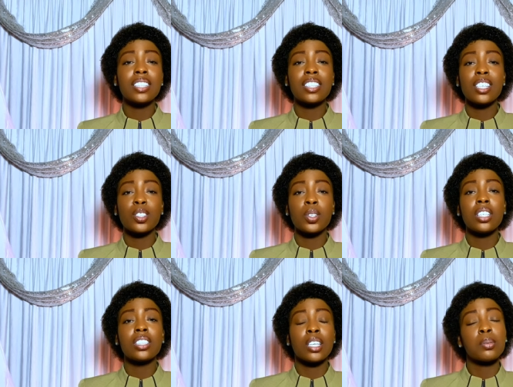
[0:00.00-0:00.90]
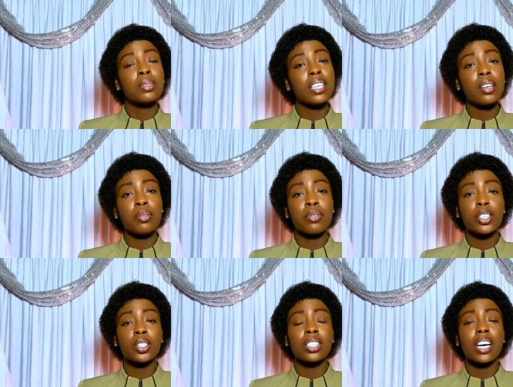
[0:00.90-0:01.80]
is a sexually transmitted
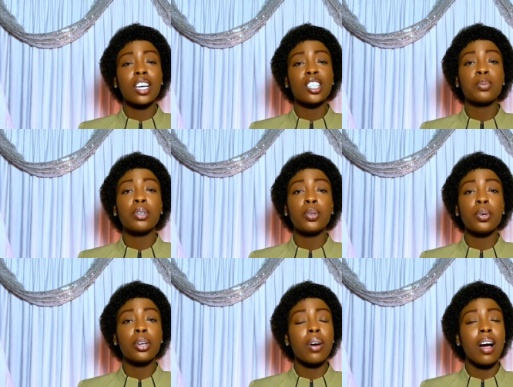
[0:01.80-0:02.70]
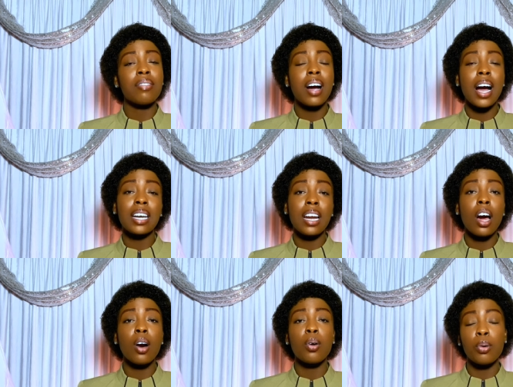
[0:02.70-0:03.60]
infection that can spread when you have
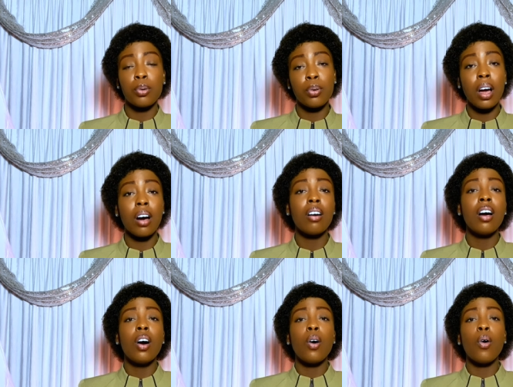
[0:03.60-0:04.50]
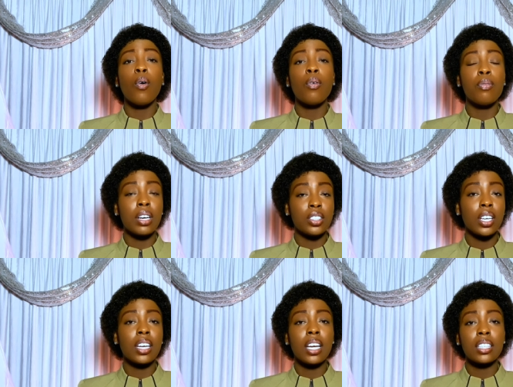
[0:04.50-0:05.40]
anal, oral or
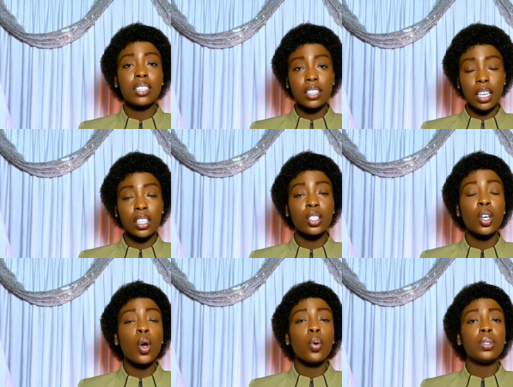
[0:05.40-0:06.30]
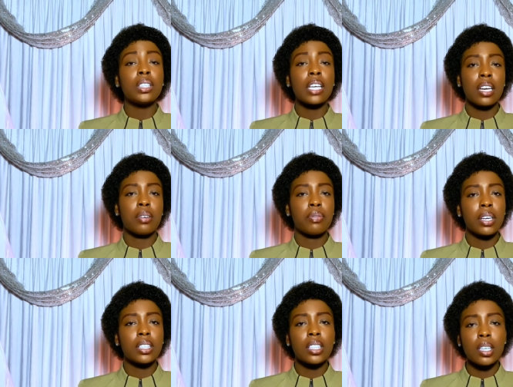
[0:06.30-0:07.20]
vaginal sex with an
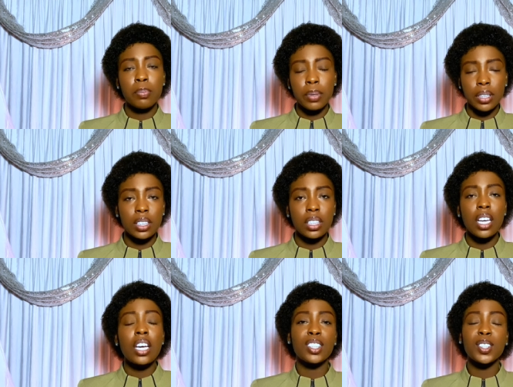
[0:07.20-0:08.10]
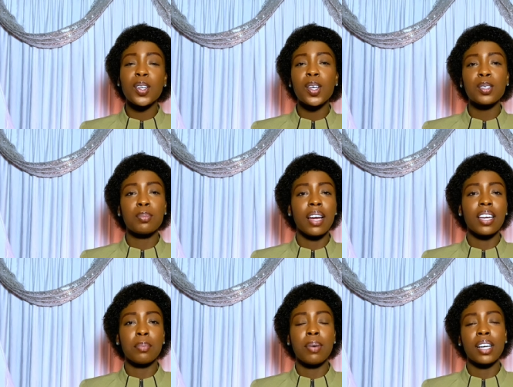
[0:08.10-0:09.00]
infected person. It is caused by
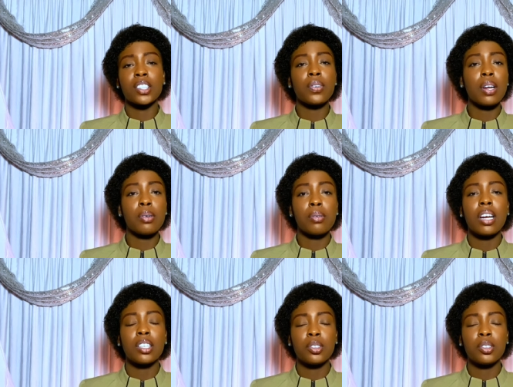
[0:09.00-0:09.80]
a bacteria known